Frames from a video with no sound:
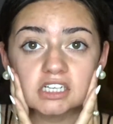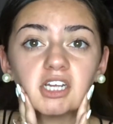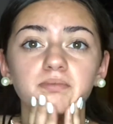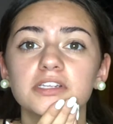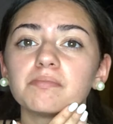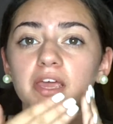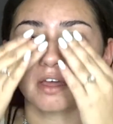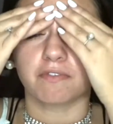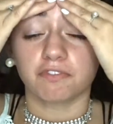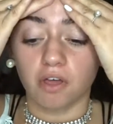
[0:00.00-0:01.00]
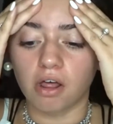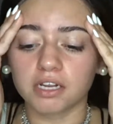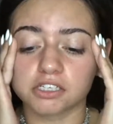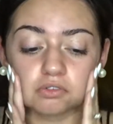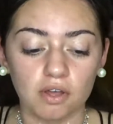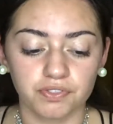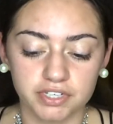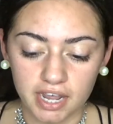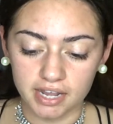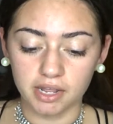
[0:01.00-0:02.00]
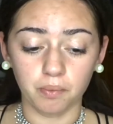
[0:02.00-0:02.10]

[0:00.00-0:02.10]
keeps the makeup flawless throughout the day.